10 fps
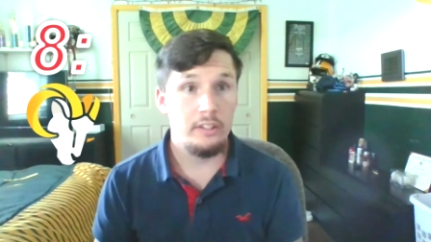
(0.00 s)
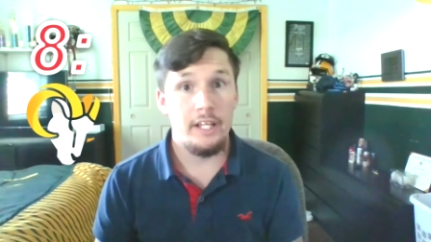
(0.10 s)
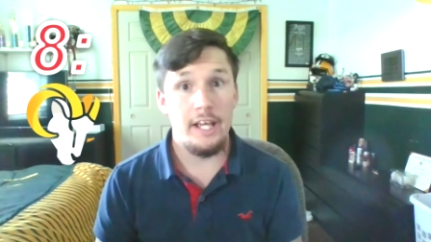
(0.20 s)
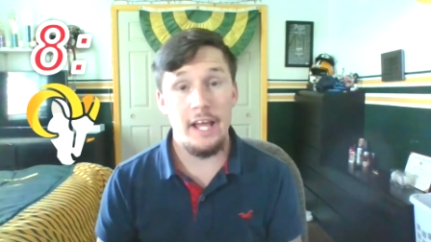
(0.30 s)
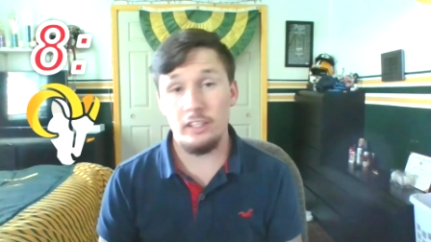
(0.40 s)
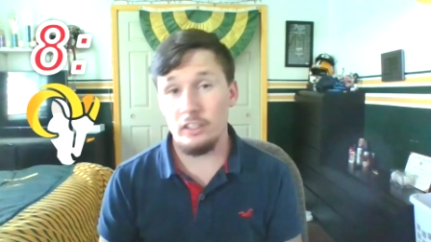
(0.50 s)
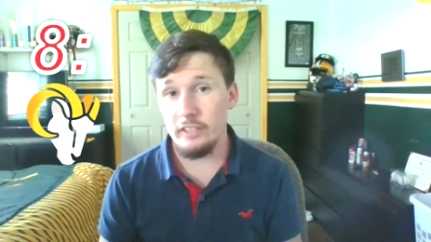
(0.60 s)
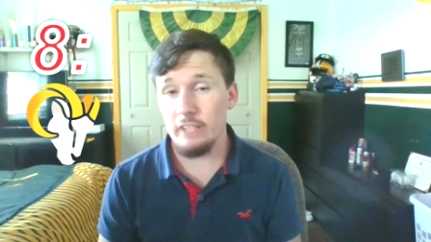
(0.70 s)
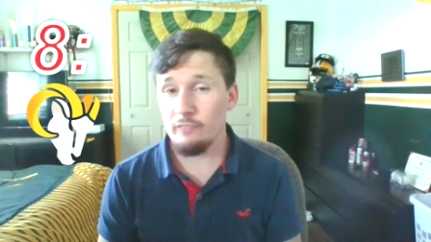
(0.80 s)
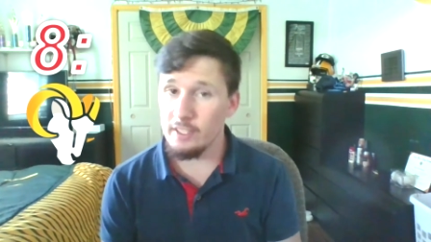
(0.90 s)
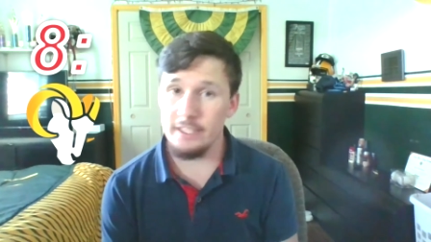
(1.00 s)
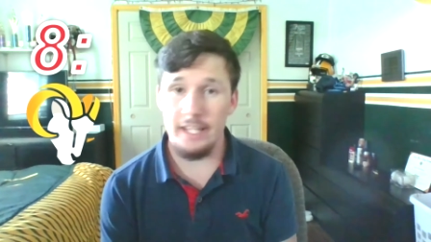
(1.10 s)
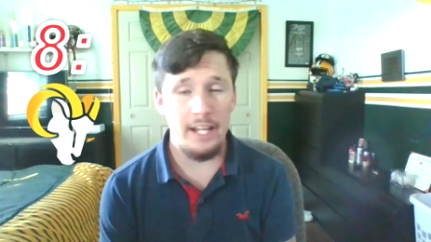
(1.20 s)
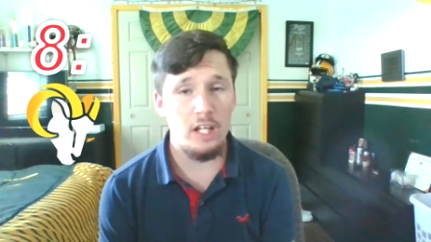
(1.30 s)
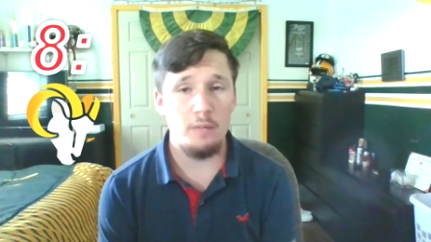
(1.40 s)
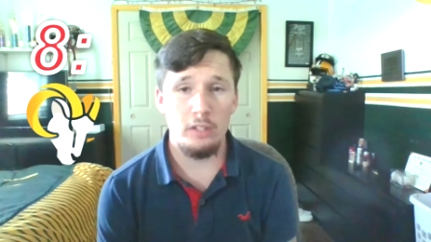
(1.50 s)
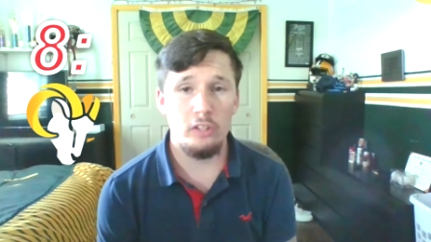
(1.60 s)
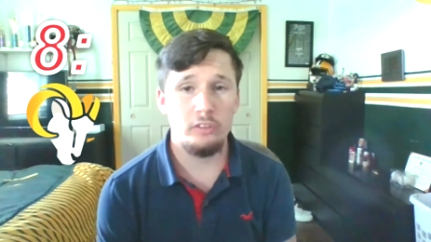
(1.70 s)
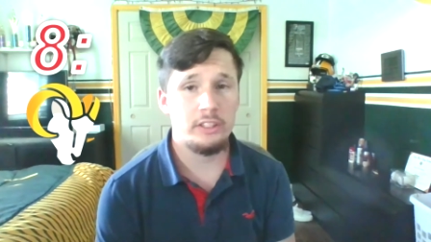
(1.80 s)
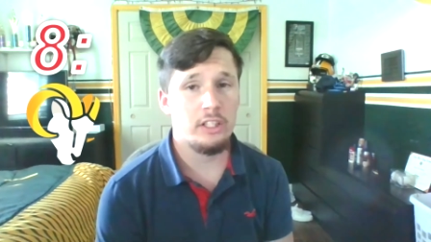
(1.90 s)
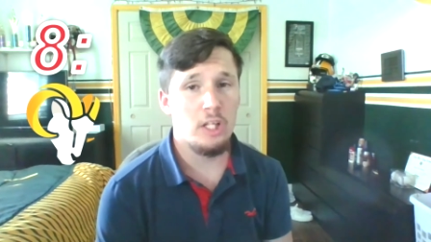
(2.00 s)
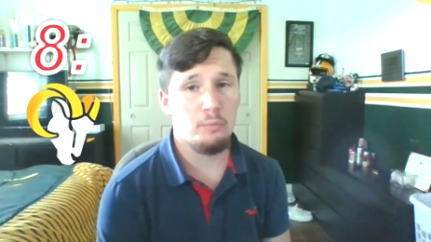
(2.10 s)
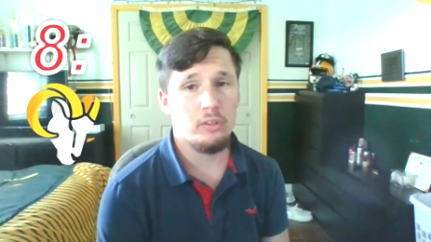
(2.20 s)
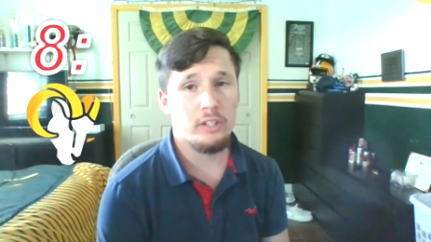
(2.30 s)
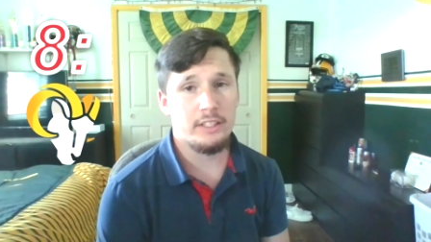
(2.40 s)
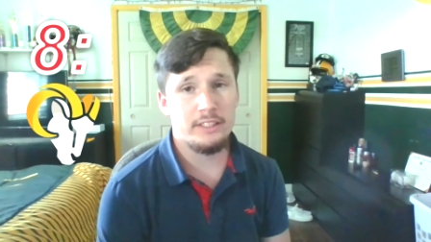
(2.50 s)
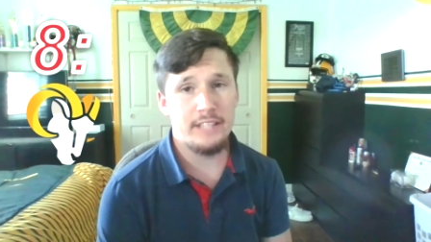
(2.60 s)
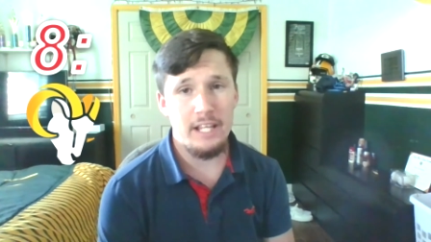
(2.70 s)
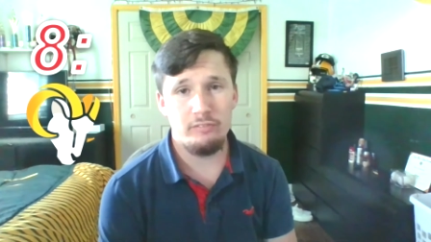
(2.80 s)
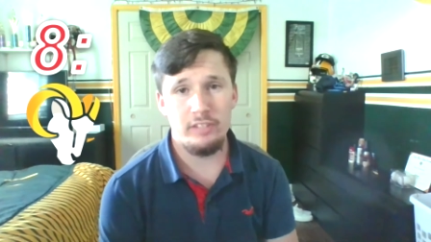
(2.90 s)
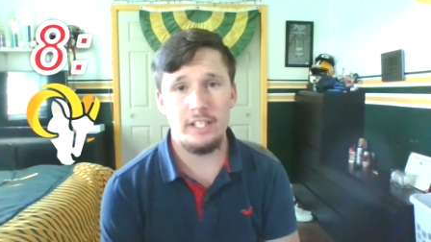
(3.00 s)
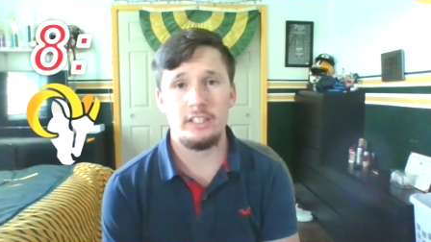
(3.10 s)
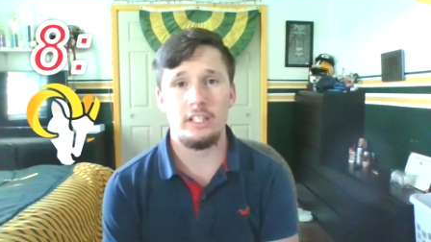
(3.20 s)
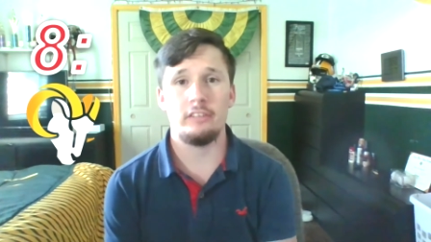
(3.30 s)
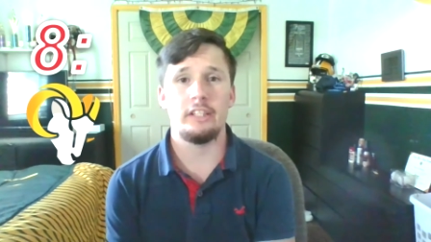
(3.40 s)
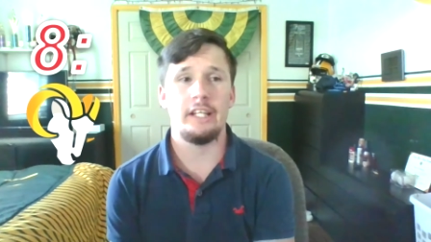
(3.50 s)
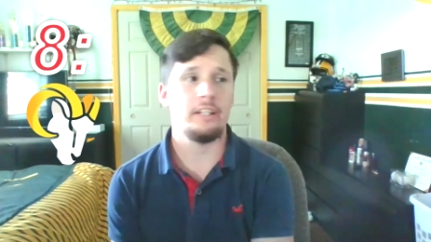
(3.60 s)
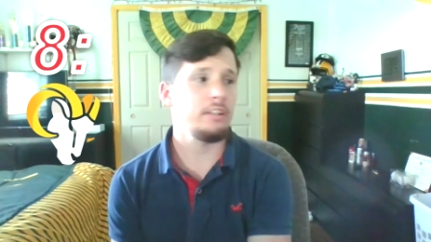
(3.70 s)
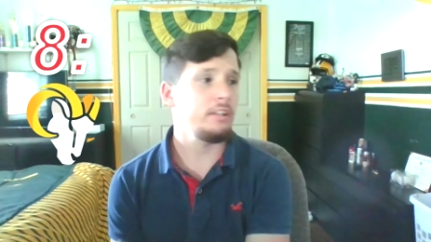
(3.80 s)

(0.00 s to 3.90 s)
And their defense, they ended up losing a couple of good safeties, like